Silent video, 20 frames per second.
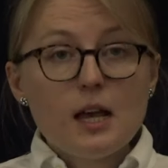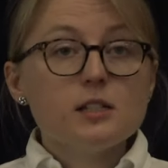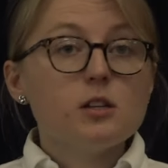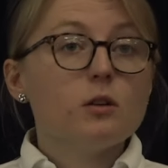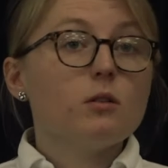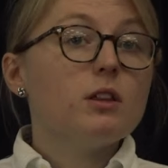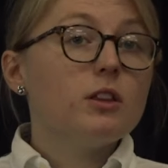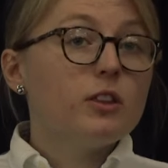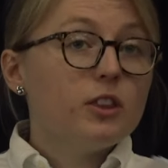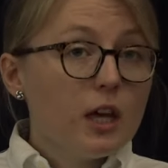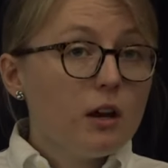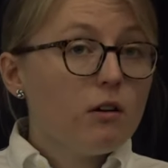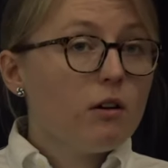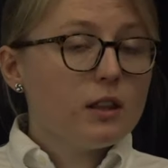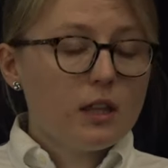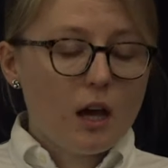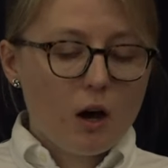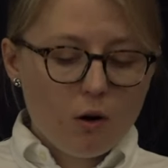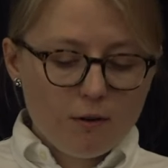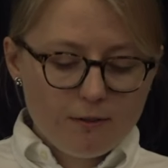So in theory,
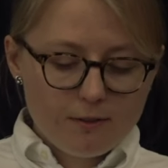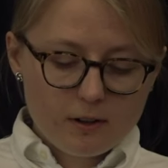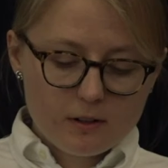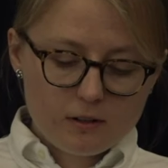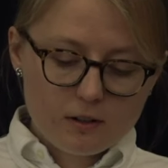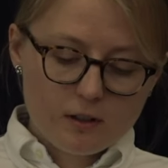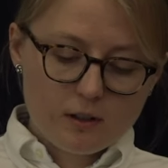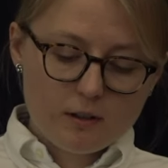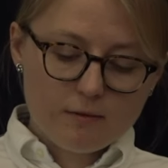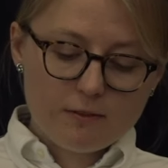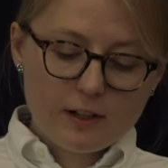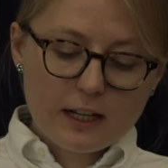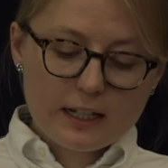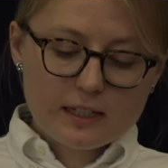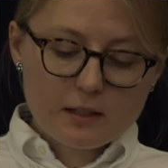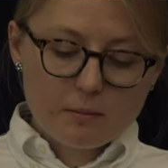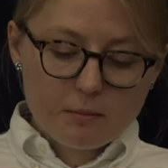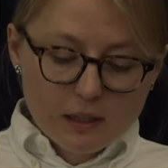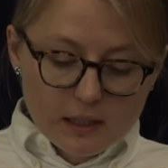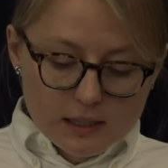that offered
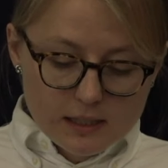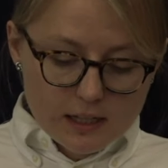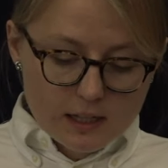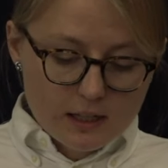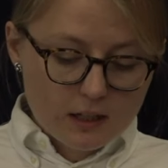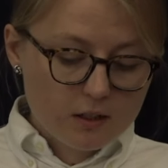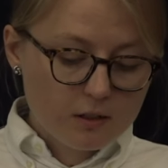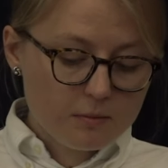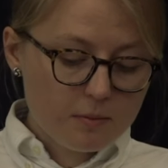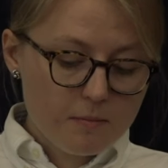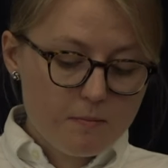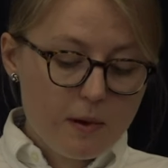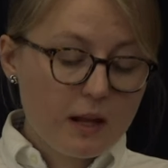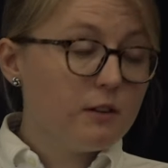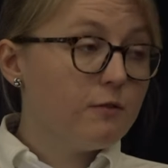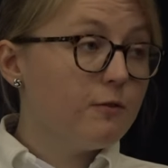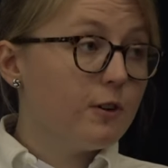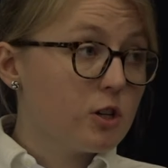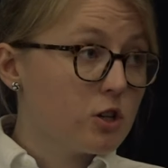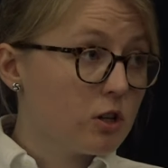flexibility that could be
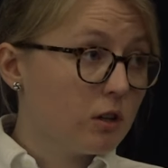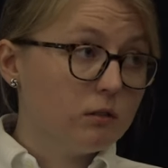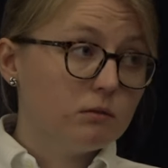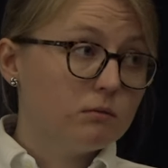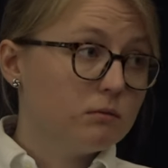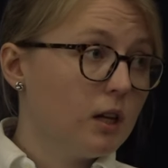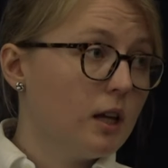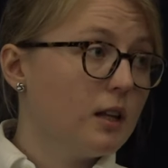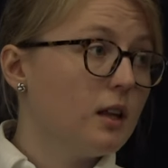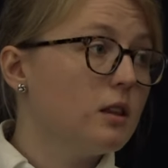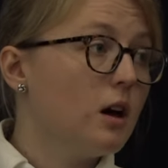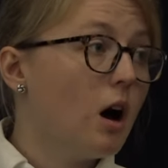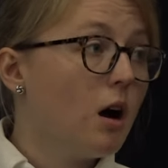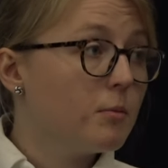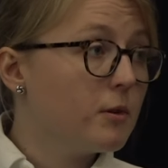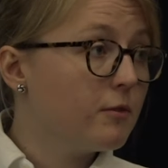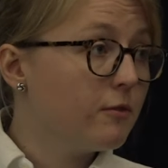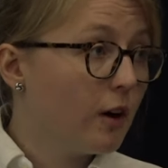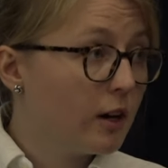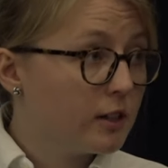beneficial in an
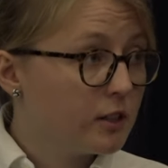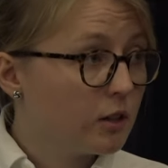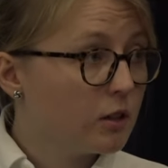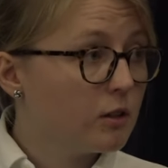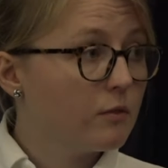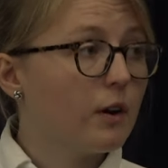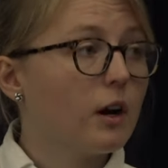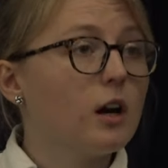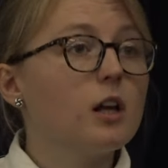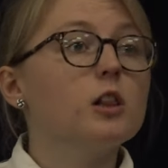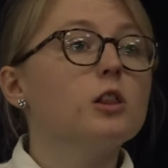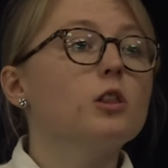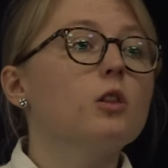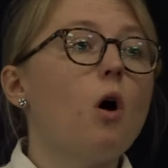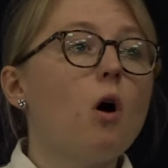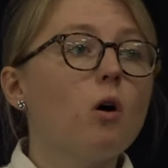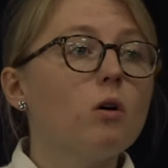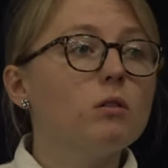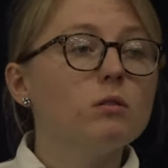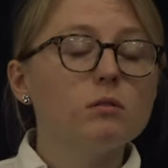army fighting in a very
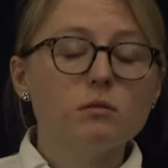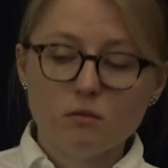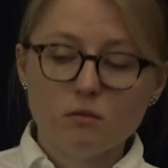long